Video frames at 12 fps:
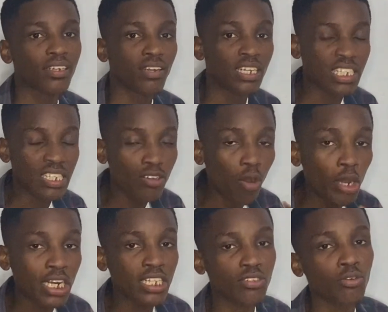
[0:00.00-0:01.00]
It is
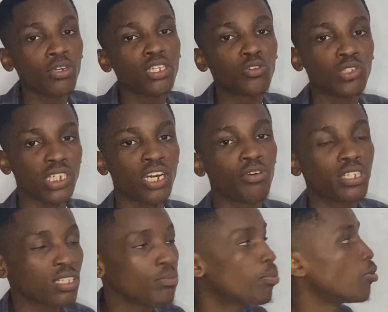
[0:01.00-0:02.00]
on its own, it will
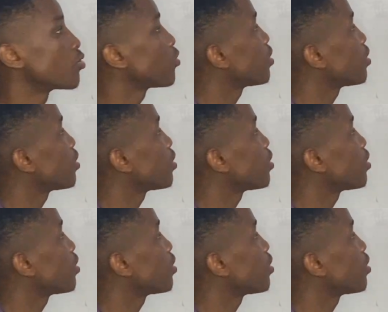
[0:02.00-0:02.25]
generate impulse.